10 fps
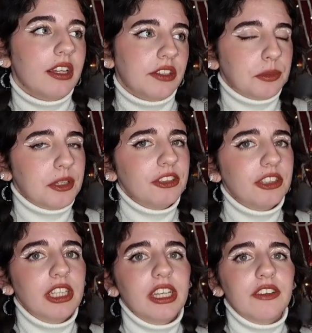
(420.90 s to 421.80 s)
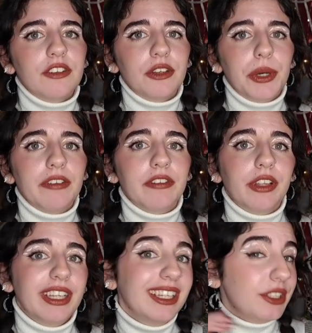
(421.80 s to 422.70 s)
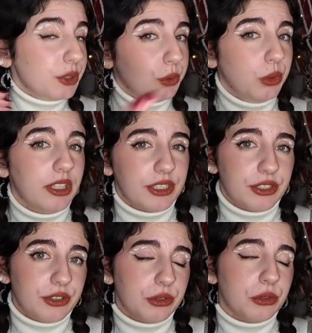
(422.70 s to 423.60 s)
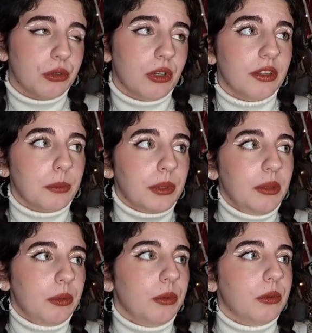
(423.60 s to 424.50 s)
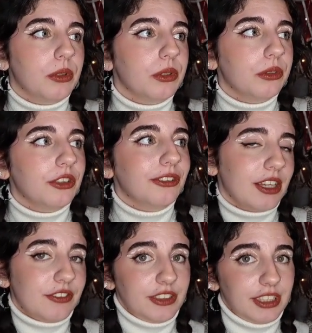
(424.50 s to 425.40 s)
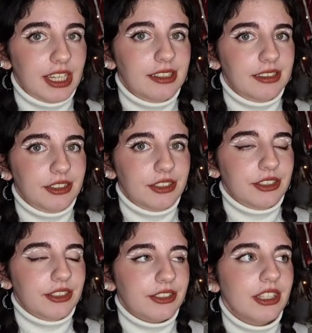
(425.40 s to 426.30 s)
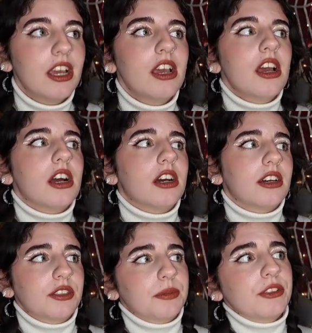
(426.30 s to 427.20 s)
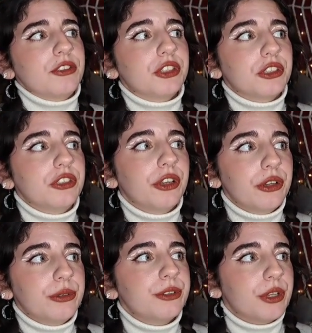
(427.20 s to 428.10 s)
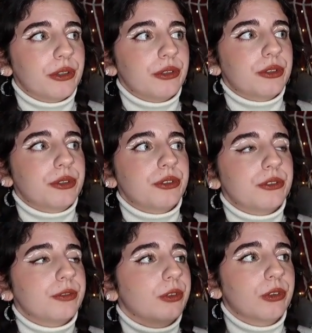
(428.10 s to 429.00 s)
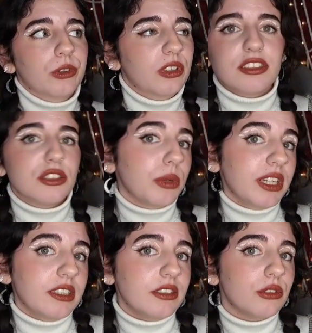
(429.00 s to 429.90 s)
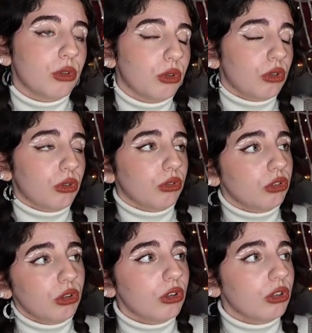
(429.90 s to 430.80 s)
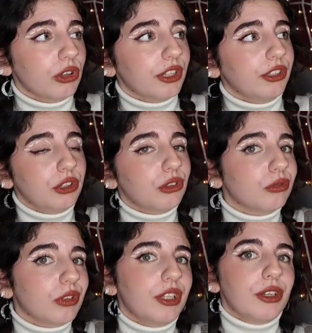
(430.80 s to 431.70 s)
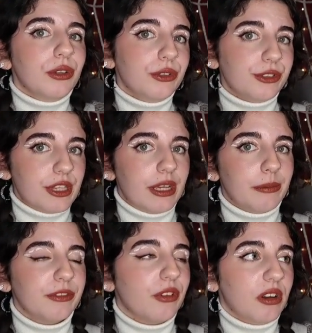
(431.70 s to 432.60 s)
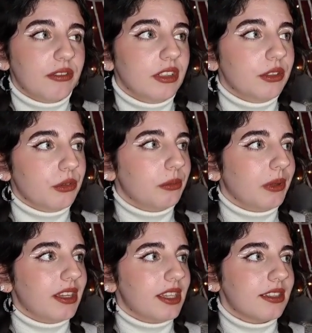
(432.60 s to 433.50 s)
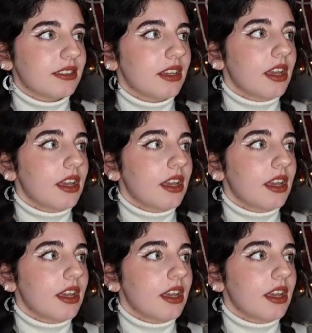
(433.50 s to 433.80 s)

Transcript: and especially if you have like little ones or other people who do advent calendars, I suppose you could use those for sweets or chocolate and you can reuse them for other little bits.